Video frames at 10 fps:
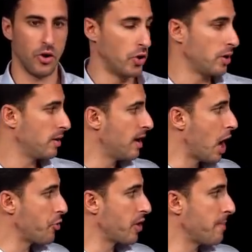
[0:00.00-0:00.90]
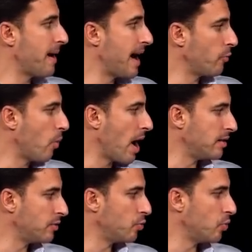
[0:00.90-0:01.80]
on how you can buy
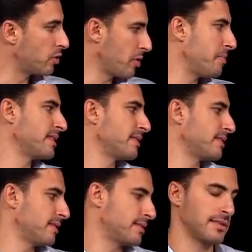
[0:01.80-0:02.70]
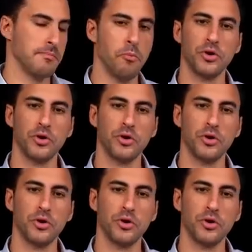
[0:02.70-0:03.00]
1, 2, 3 businesses,